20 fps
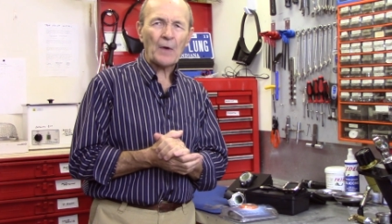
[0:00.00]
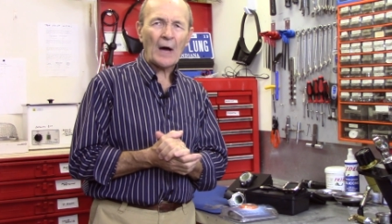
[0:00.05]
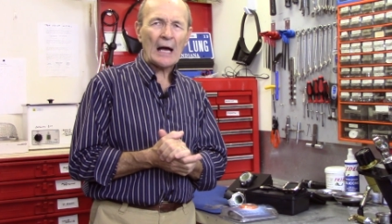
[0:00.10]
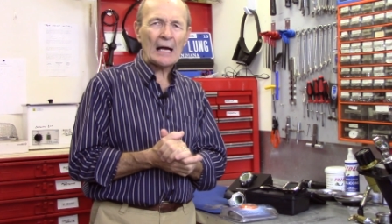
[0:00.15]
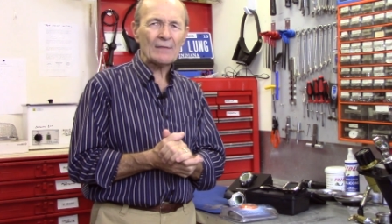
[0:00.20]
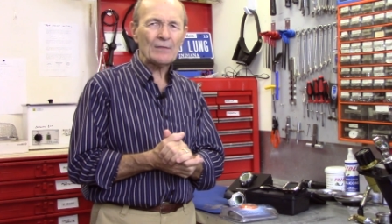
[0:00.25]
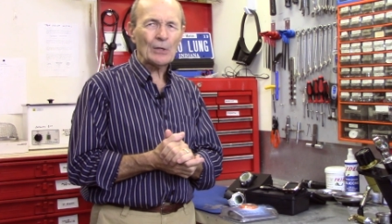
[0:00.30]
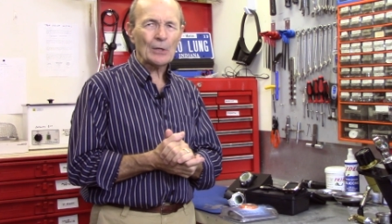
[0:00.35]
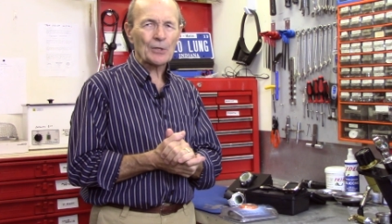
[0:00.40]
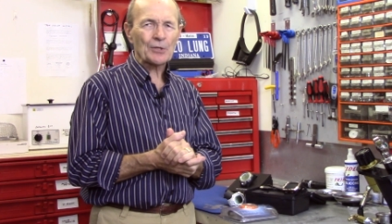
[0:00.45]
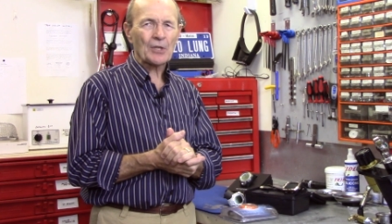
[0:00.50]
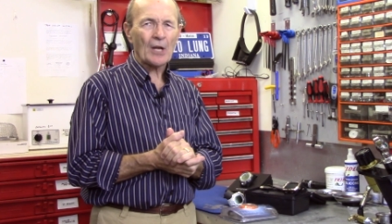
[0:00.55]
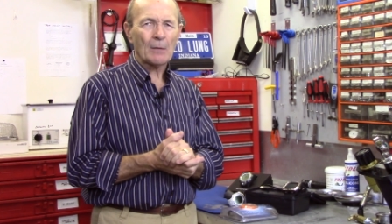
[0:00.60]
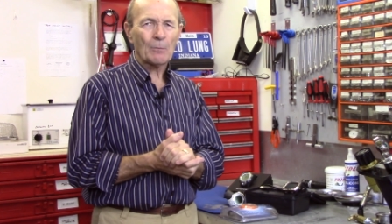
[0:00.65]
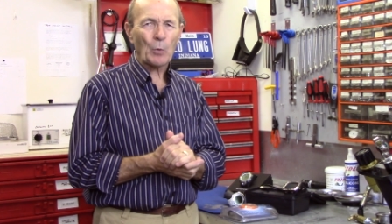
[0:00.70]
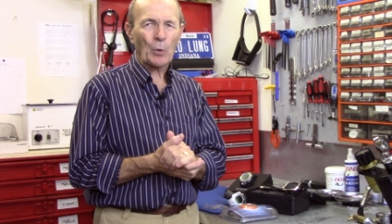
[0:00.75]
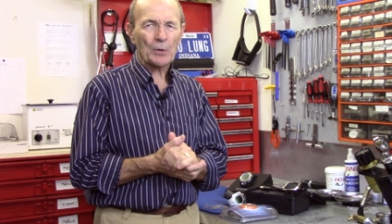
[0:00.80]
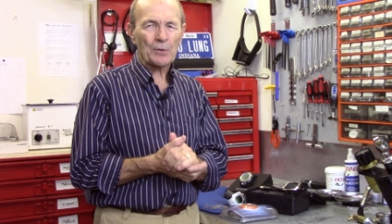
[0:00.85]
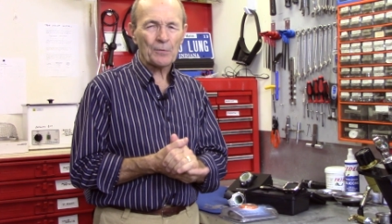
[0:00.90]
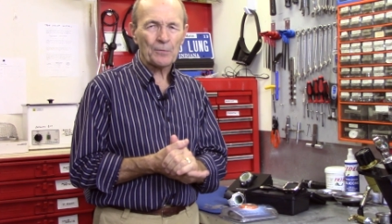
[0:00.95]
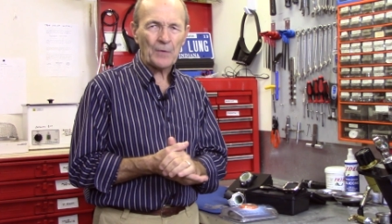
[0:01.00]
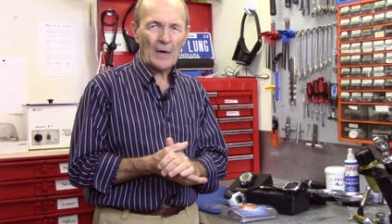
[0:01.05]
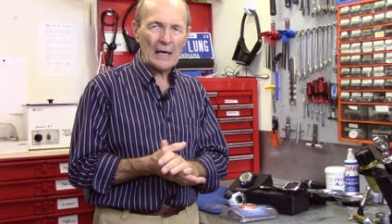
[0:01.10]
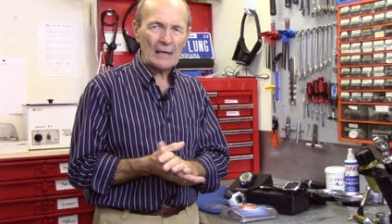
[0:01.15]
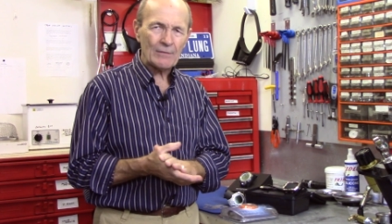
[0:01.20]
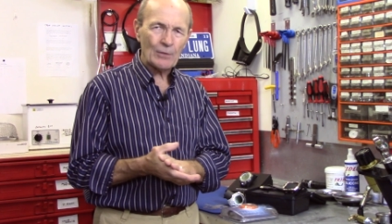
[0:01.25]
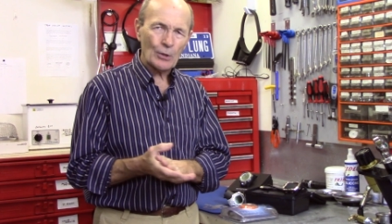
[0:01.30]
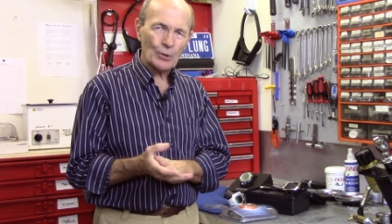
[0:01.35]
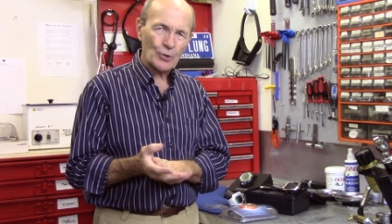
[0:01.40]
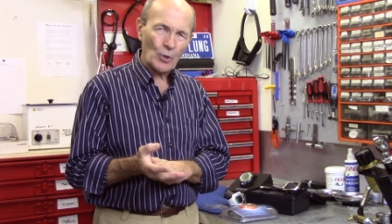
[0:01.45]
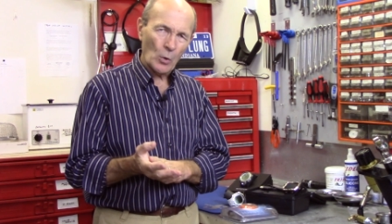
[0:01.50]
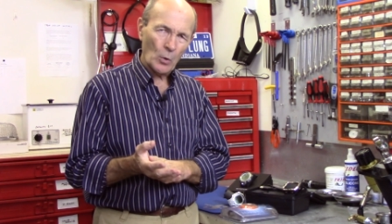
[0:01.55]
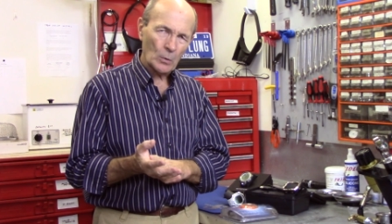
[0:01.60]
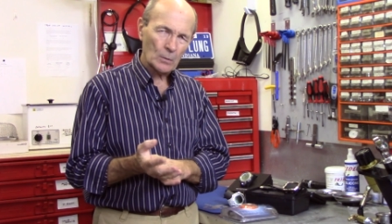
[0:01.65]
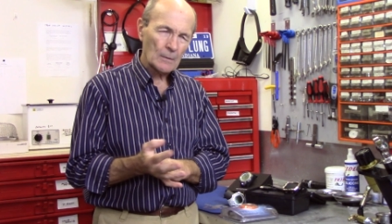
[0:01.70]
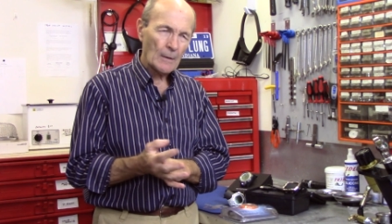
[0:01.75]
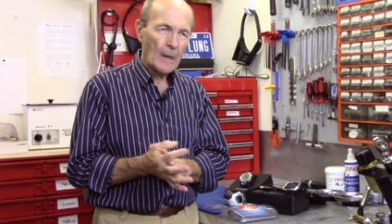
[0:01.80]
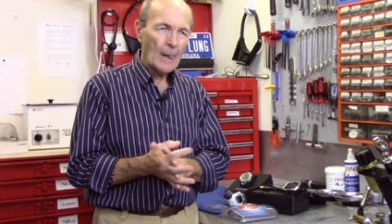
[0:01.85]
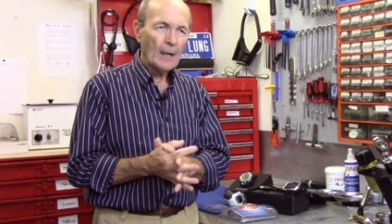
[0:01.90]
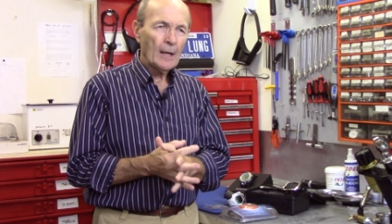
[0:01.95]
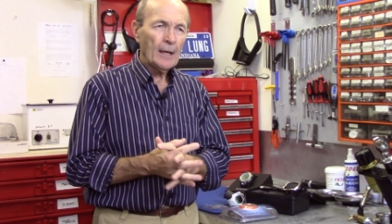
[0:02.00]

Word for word: five years, not more than five years old,